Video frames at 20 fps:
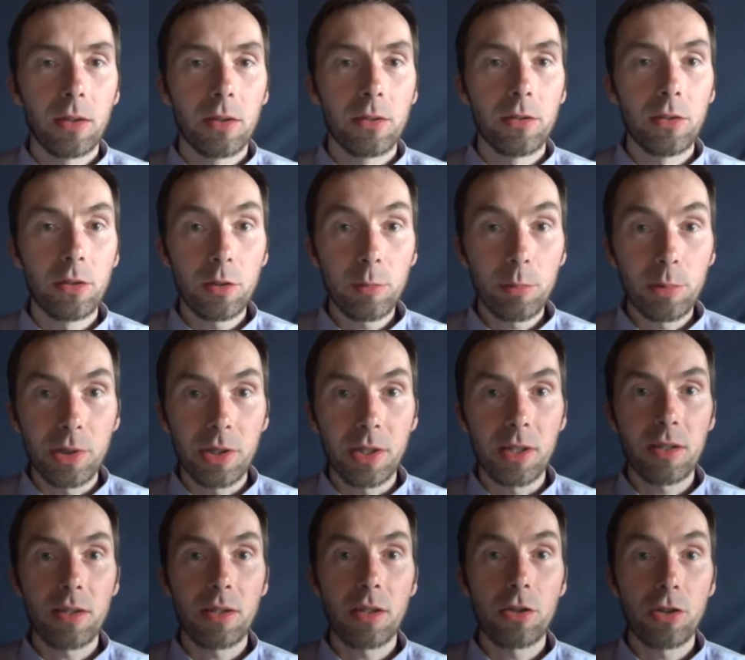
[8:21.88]
Nobody
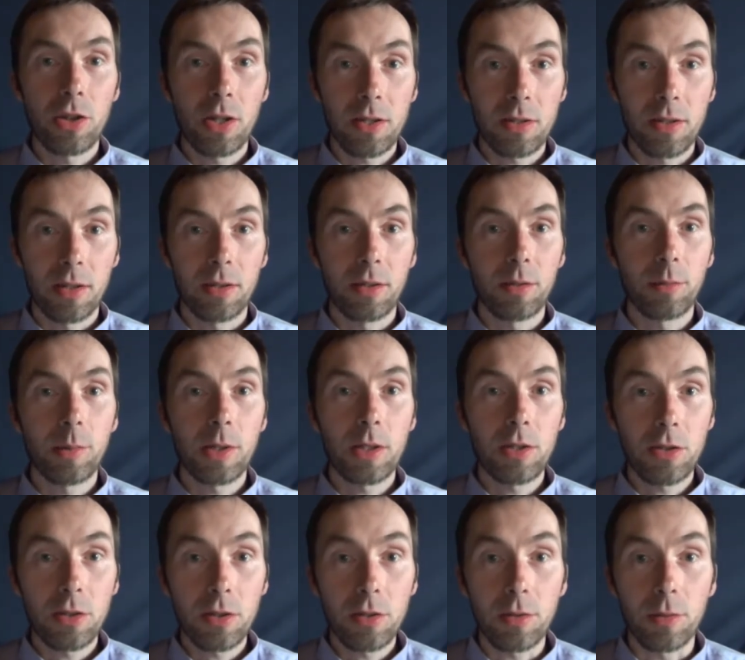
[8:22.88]
is suggesting that we
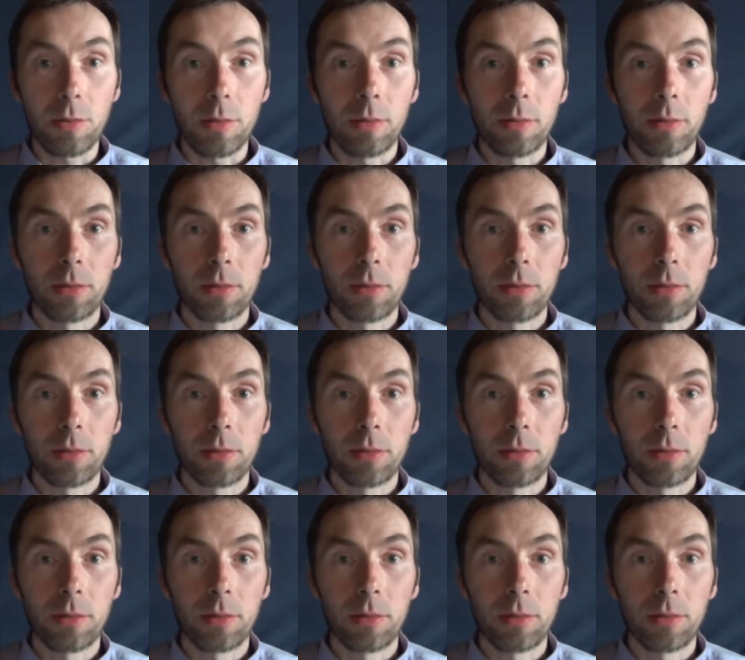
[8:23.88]
do.